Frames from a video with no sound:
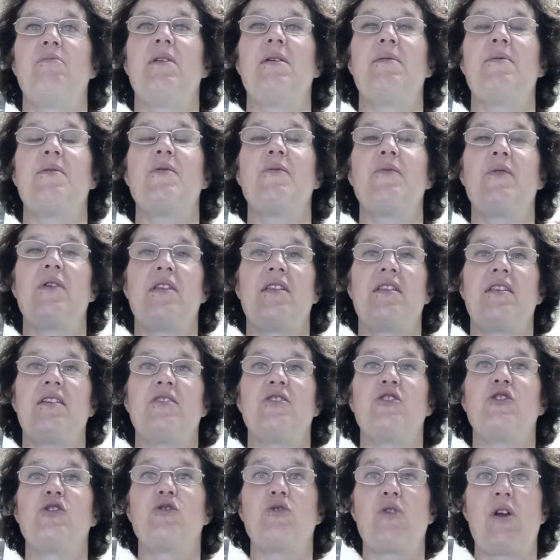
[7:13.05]
maybe with
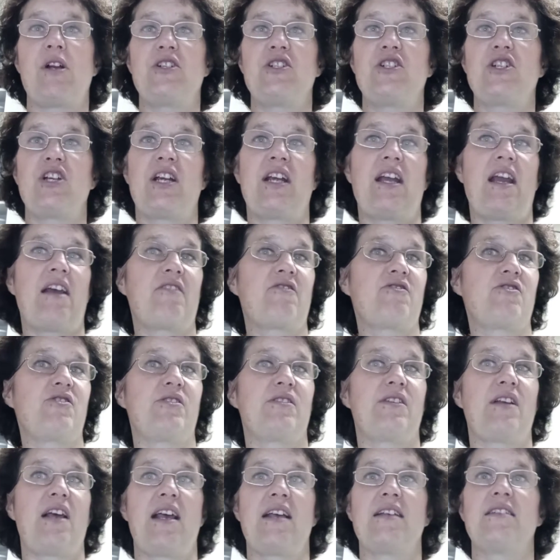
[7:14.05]
stretching
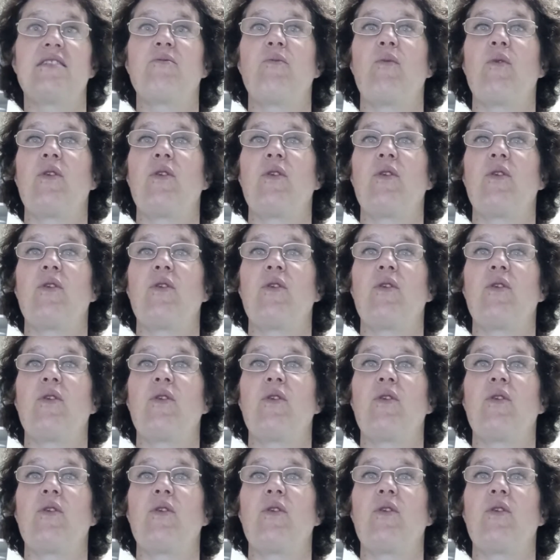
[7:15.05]
exercise,